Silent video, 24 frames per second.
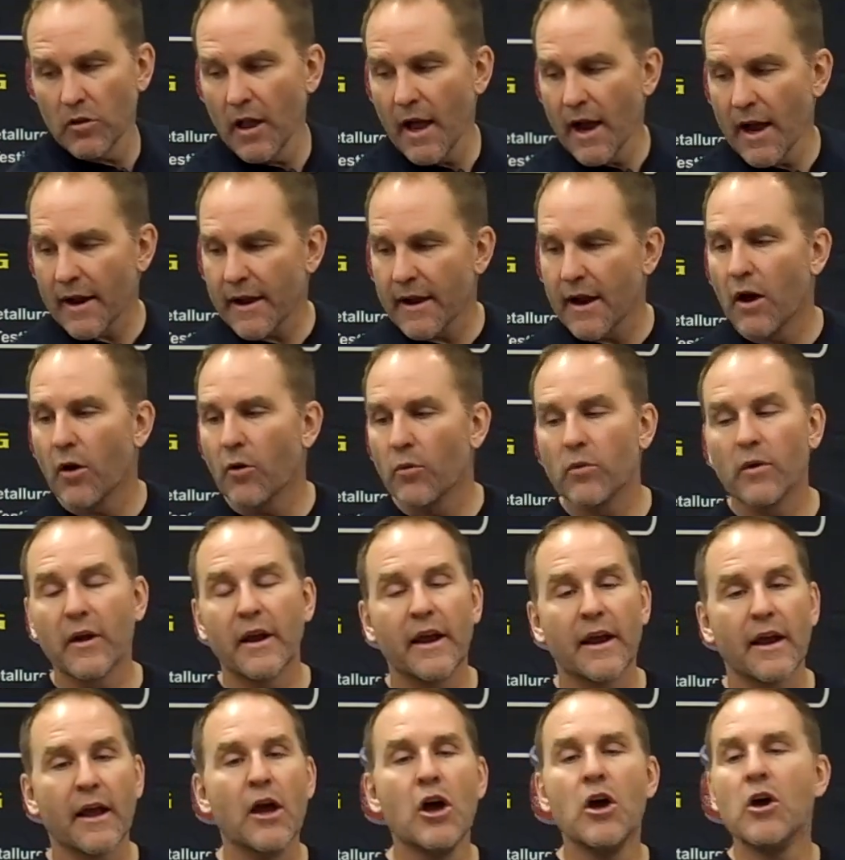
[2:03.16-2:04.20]
lockout
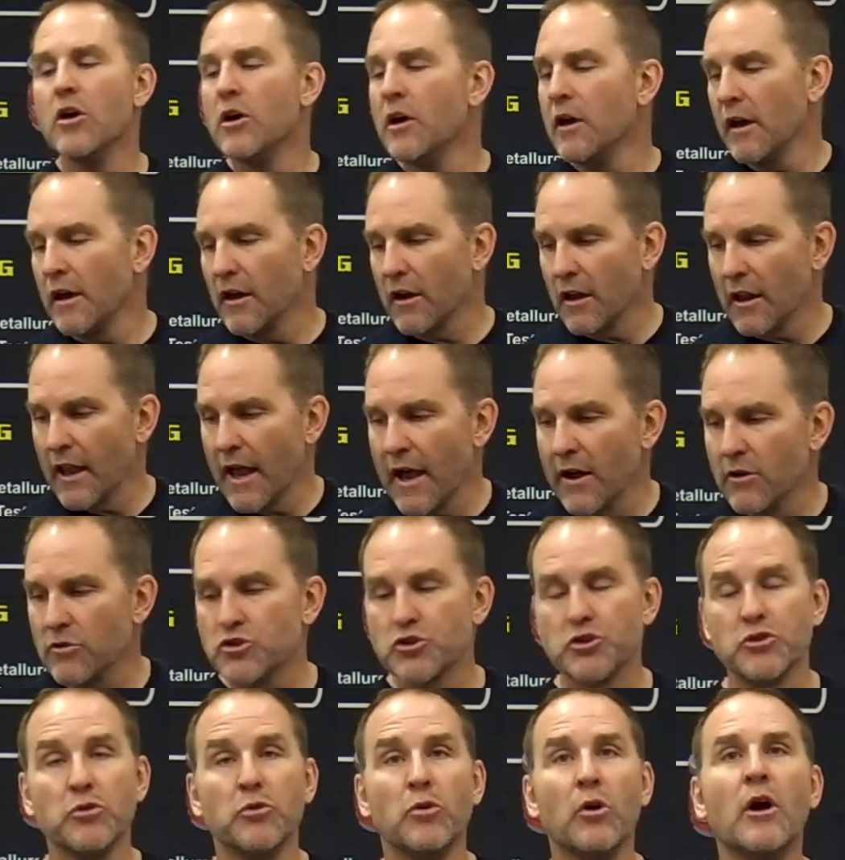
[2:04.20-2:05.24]
ring, it allows
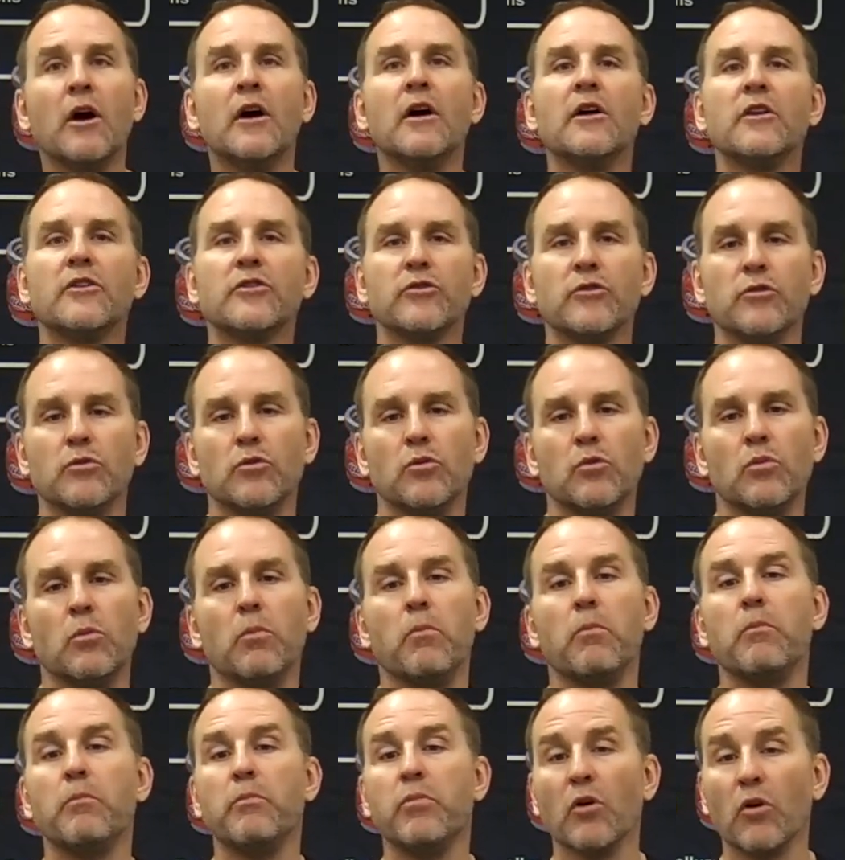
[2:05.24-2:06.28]
you to
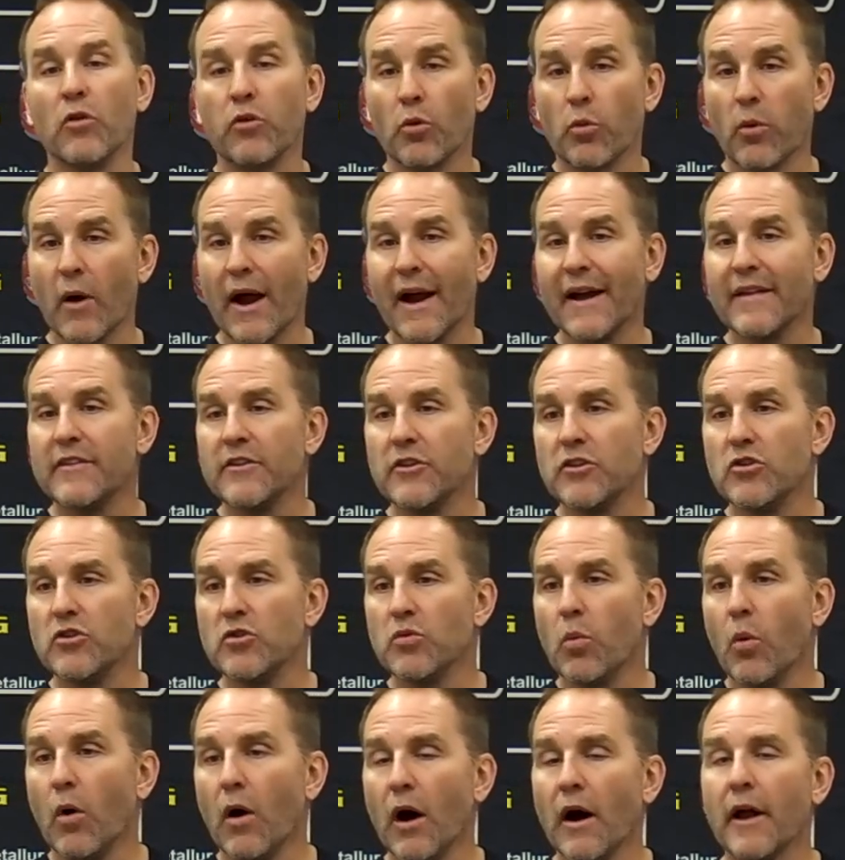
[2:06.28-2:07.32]
build the ride that you
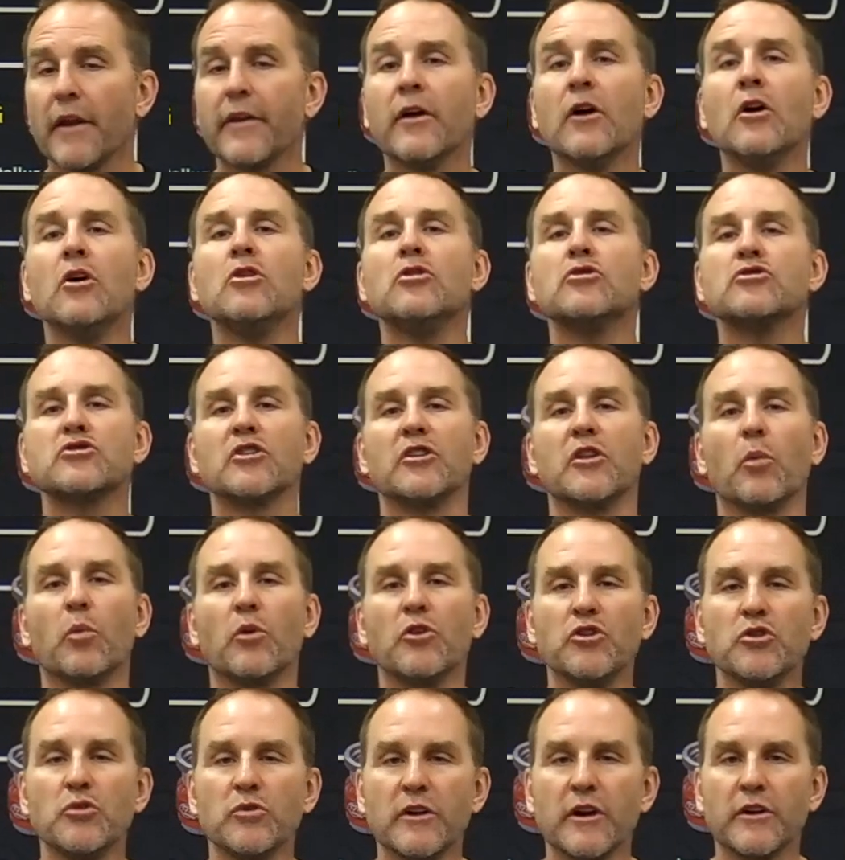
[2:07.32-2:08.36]
want so that
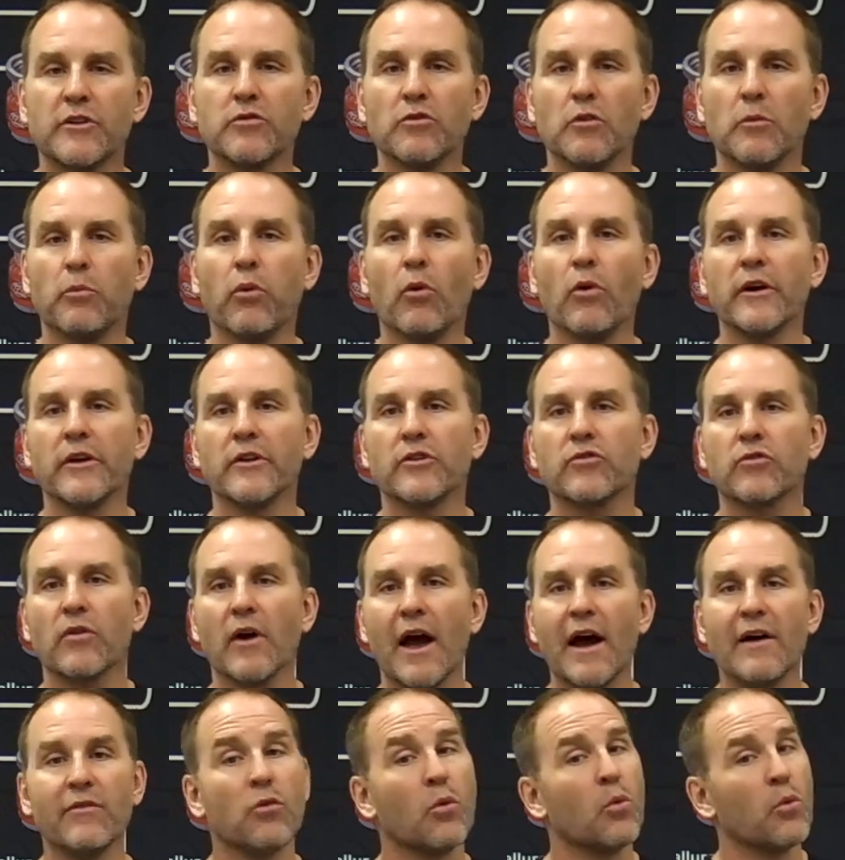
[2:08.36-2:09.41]
when you get to a point in
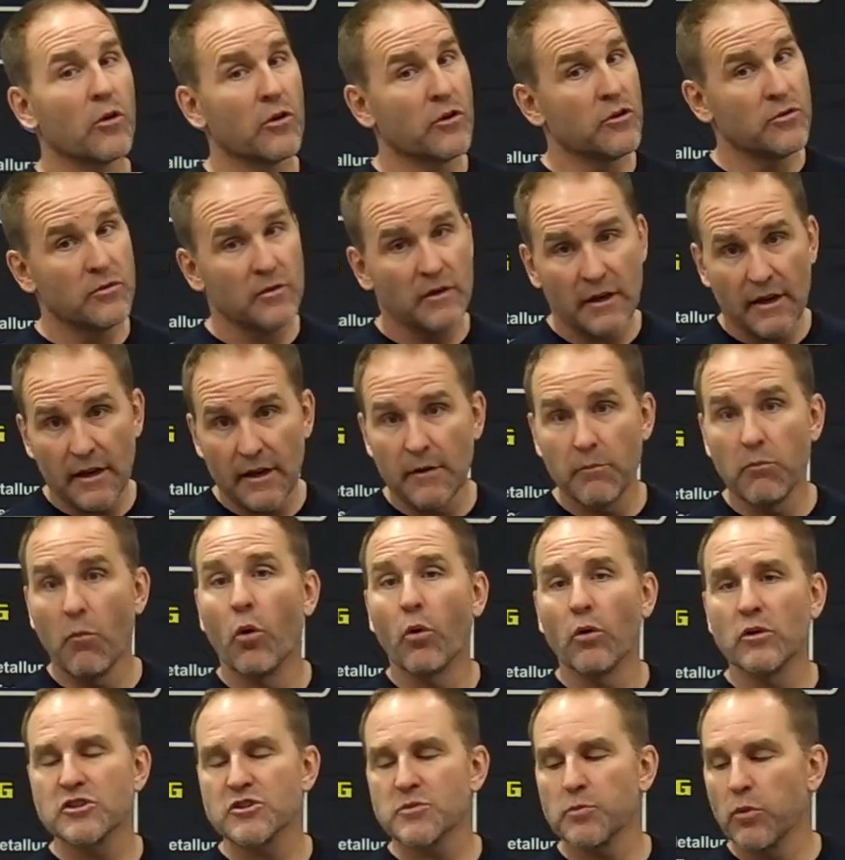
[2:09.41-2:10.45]
travel where you need
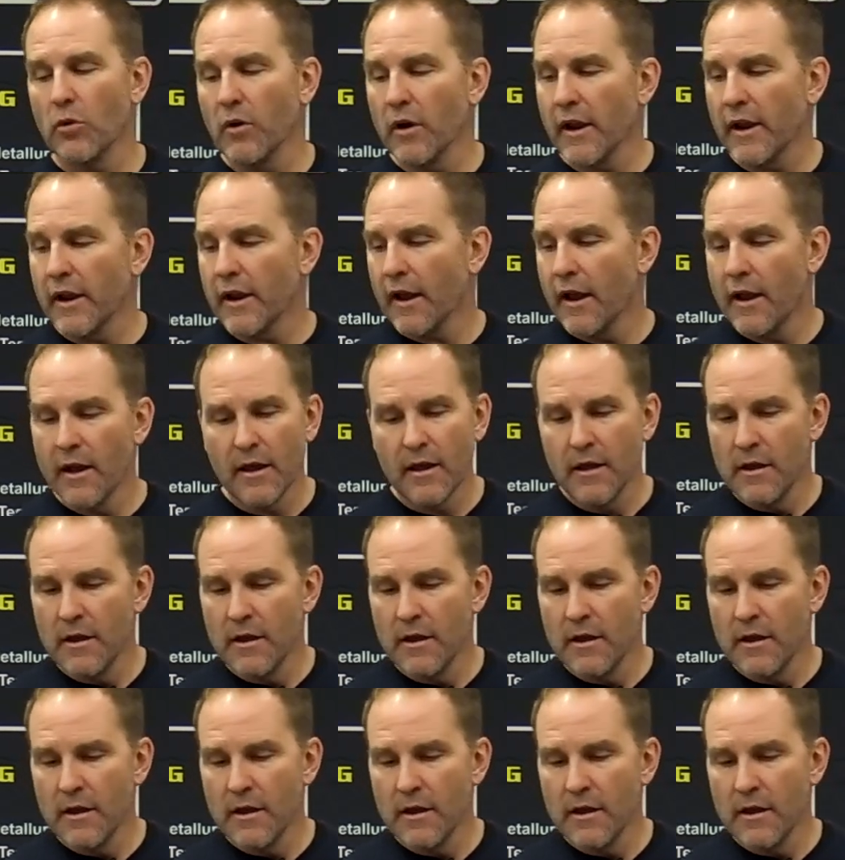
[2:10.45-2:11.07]
more spring,